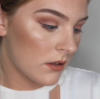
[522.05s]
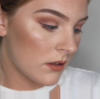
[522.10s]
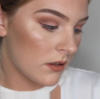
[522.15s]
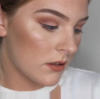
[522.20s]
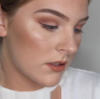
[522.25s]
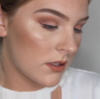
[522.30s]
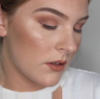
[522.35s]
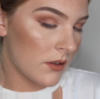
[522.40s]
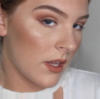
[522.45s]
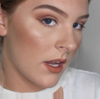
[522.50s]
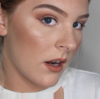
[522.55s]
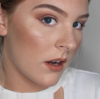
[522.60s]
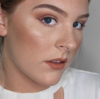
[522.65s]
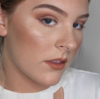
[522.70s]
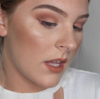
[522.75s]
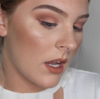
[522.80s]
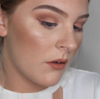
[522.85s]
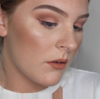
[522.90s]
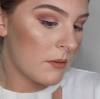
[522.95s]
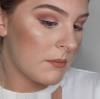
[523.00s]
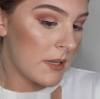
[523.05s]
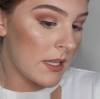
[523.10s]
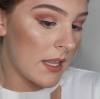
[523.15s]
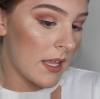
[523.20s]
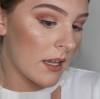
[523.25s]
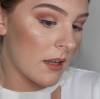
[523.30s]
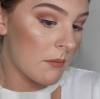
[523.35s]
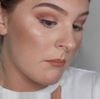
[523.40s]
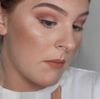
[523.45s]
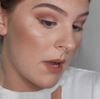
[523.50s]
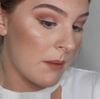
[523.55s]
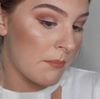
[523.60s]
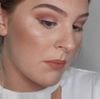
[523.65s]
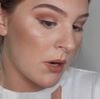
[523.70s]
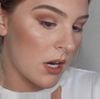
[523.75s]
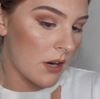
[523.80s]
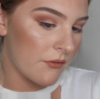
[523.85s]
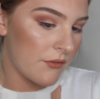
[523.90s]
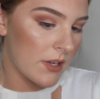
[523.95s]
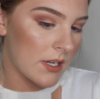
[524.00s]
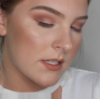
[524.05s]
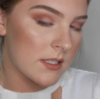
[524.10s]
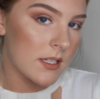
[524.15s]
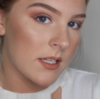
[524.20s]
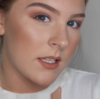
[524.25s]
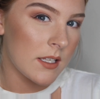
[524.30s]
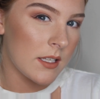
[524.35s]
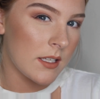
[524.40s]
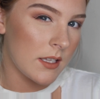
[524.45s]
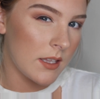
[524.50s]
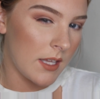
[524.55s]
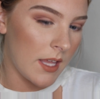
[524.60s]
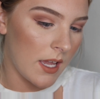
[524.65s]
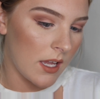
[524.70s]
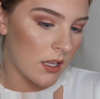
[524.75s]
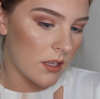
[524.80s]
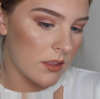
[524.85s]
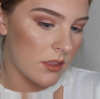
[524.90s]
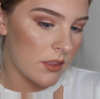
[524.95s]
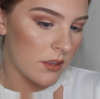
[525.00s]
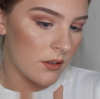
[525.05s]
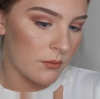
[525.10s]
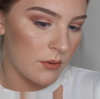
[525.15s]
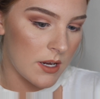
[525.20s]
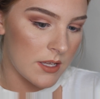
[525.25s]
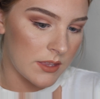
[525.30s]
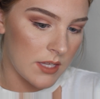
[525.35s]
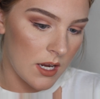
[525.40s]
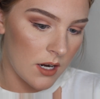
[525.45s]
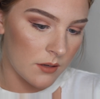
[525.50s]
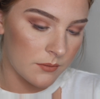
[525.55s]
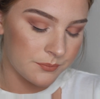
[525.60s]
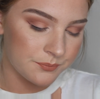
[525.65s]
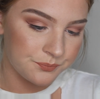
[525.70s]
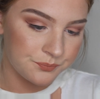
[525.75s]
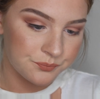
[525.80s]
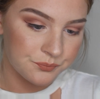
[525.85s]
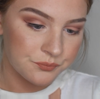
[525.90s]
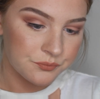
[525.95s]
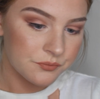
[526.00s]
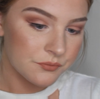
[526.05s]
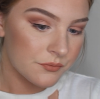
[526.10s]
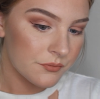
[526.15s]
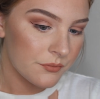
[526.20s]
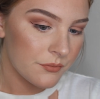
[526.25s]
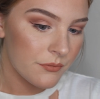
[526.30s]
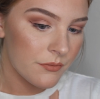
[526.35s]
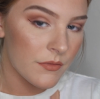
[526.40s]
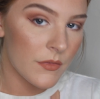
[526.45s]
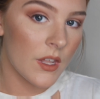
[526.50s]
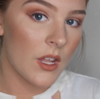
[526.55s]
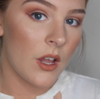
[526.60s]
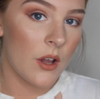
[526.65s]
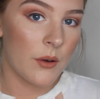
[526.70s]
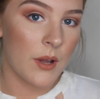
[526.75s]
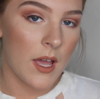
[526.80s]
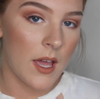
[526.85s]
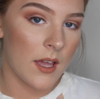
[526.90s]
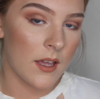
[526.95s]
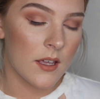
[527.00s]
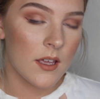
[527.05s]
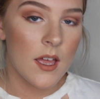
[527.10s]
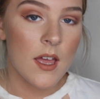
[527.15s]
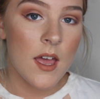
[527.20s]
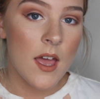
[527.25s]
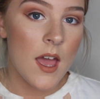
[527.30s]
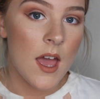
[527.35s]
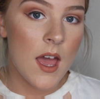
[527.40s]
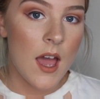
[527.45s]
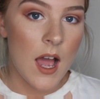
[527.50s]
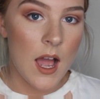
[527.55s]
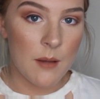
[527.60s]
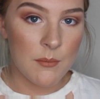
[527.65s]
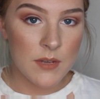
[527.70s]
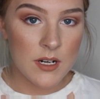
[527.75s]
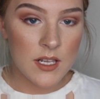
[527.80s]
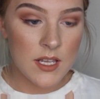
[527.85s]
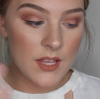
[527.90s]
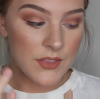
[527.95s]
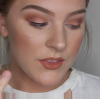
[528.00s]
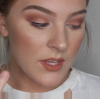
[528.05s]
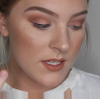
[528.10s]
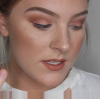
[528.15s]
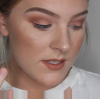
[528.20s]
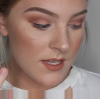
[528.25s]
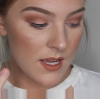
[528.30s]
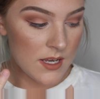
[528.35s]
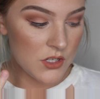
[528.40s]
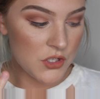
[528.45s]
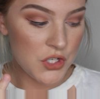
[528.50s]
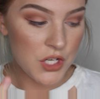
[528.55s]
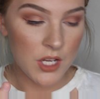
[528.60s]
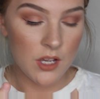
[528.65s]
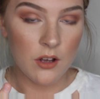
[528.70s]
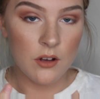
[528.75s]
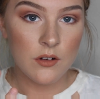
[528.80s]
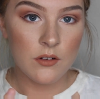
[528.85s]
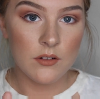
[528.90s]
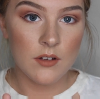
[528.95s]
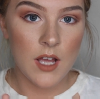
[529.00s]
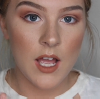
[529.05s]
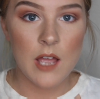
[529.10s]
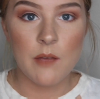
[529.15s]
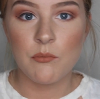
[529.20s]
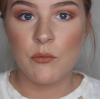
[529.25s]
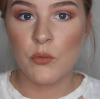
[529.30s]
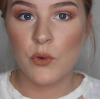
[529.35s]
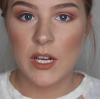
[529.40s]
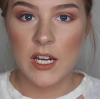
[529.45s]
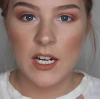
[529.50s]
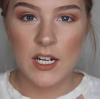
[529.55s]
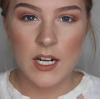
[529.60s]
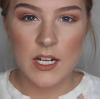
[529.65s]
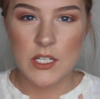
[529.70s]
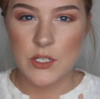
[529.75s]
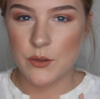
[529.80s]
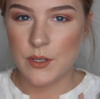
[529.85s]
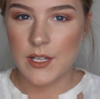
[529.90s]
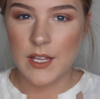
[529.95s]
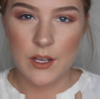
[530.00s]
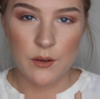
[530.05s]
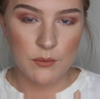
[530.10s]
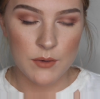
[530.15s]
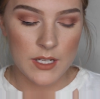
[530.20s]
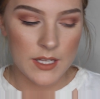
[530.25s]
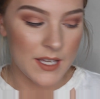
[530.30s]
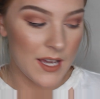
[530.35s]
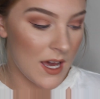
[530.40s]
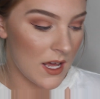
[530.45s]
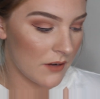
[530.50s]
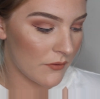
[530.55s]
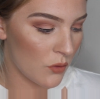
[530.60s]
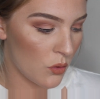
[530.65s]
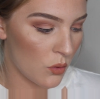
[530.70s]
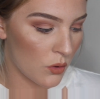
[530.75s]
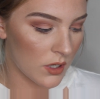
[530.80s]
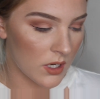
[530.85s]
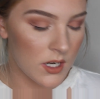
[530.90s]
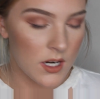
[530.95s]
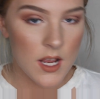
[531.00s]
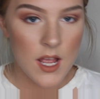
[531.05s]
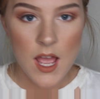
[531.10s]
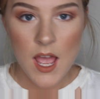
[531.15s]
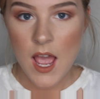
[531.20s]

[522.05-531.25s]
So there, that would be like my perfect length right there. Okay, I'm gonna let that side chill. I'm weird, I do it like really out of order,